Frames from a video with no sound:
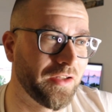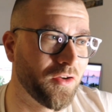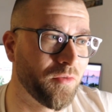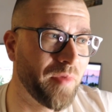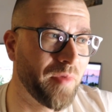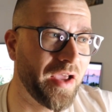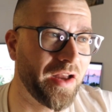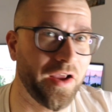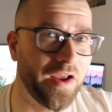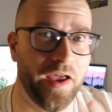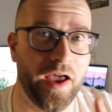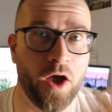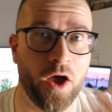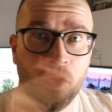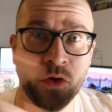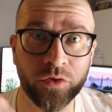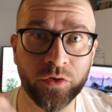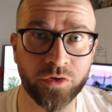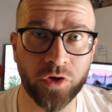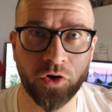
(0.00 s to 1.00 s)
no matter
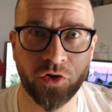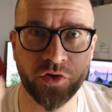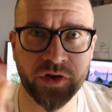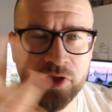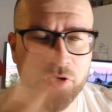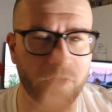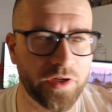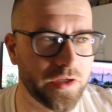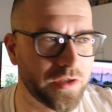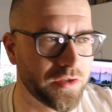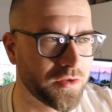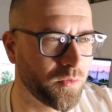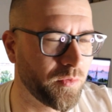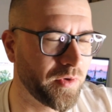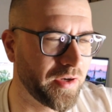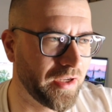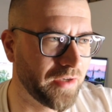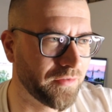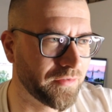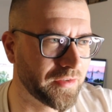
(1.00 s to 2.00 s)
how dirty it is or
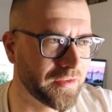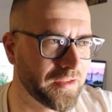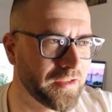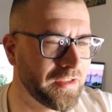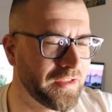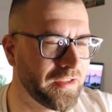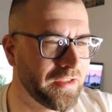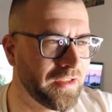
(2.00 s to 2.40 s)
whatever.